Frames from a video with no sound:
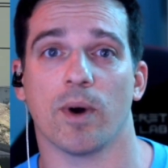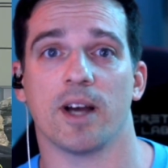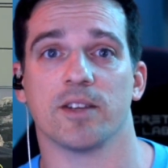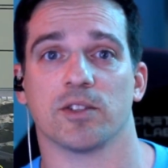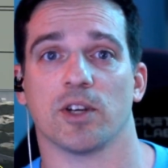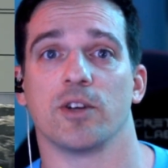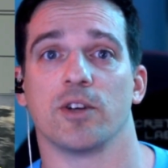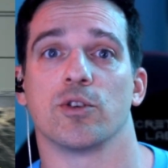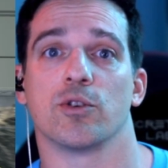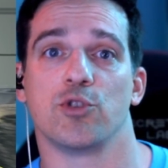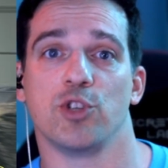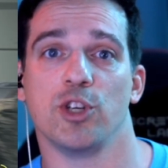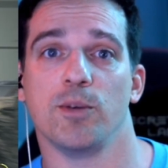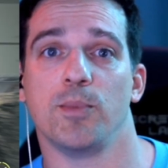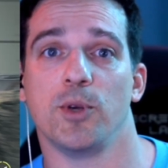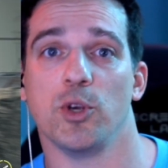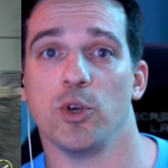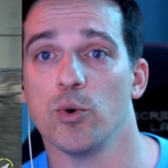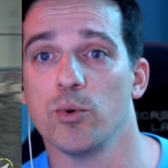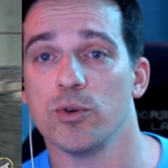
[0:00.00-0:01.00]
wise on your
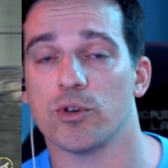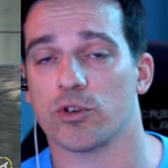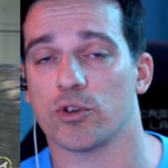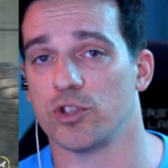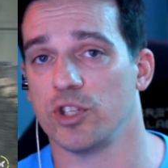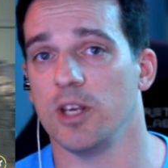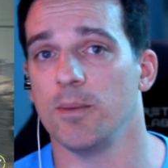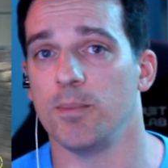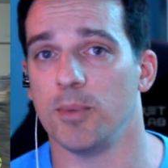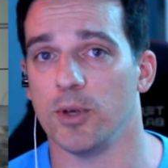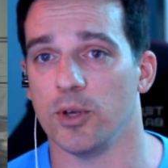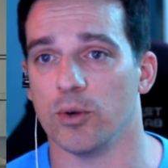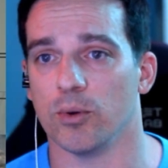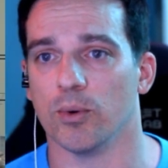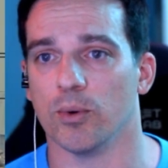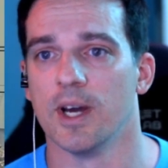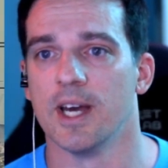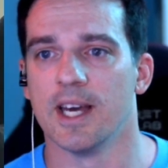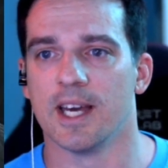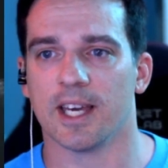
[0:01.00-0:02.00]
GPU and your
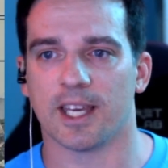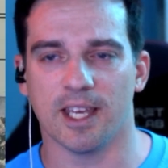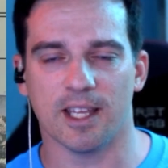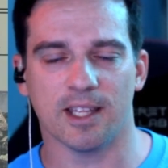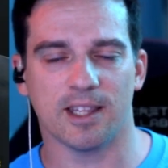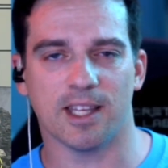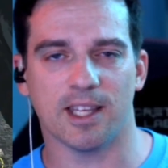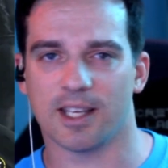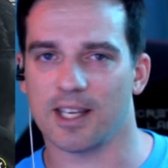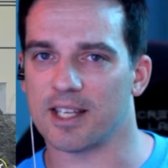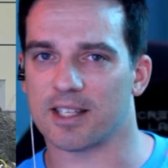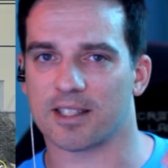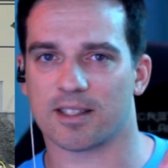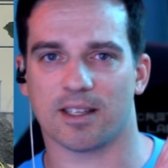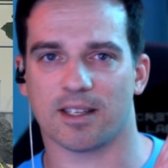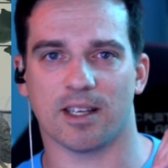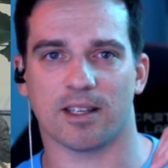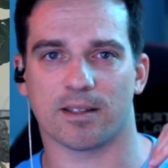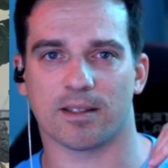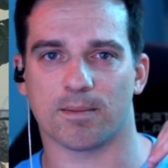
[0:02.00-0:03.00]
CPU, get that
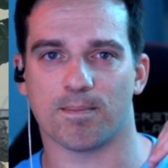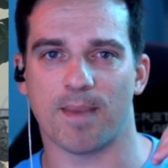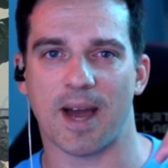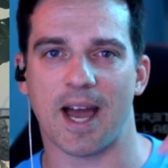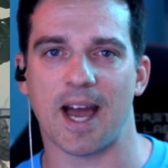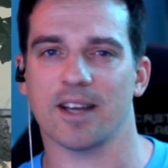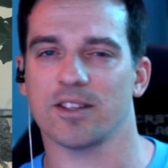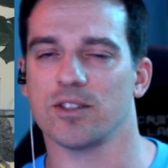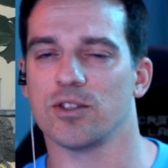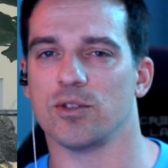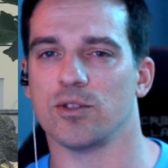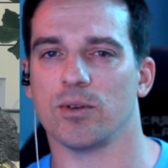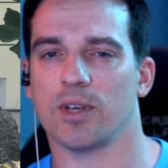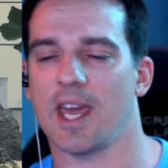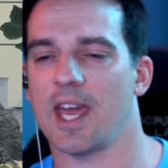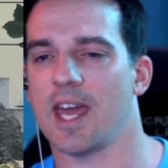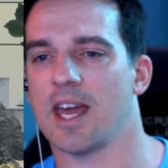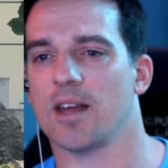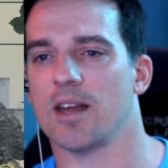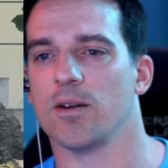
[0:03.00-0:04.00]
as max as you
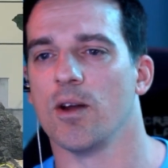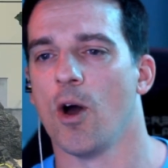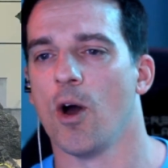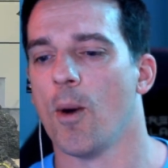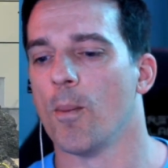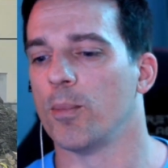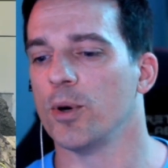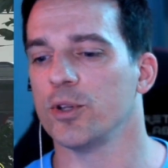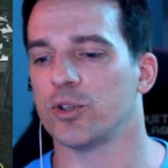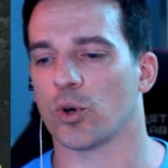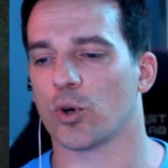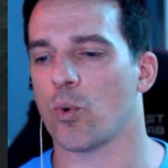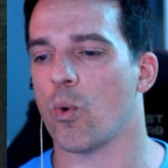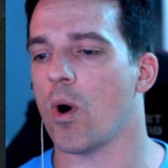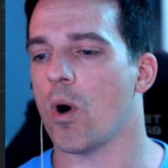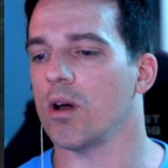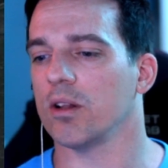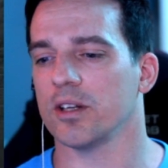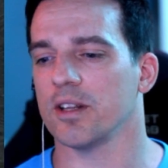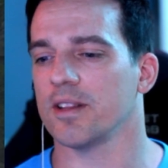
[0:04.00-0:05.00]
can, put the
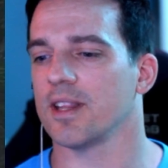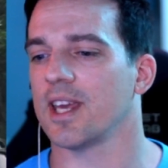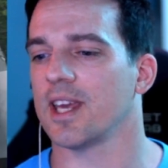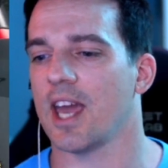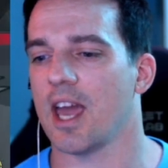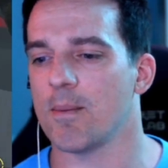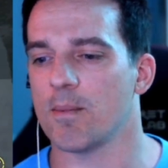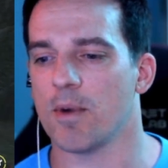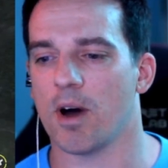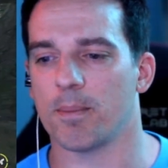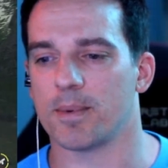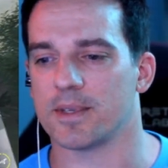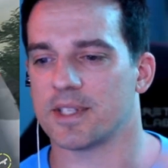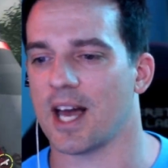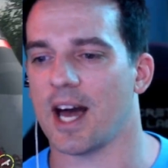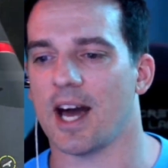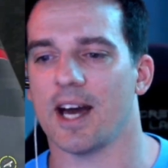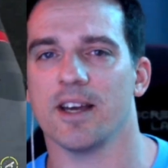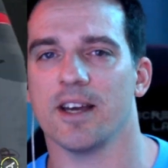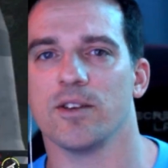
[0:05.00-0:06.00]
quality of the game up as
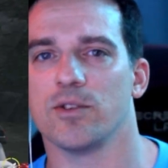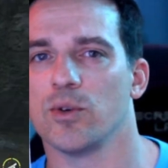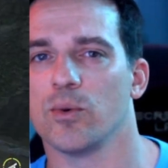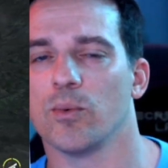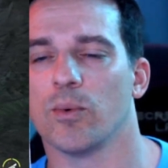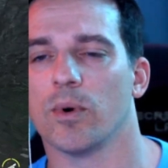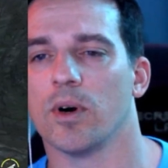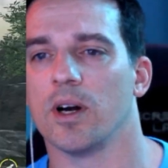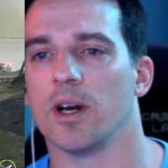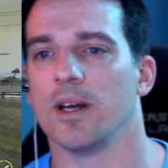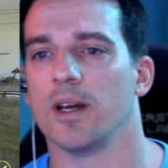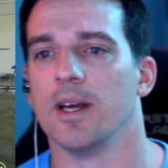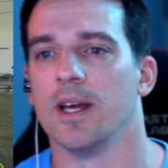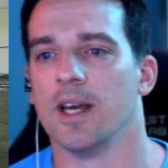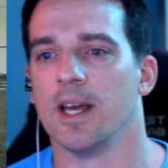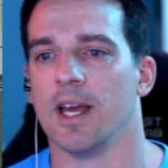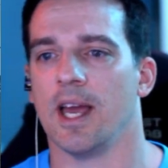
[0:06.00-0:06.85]
high as you want.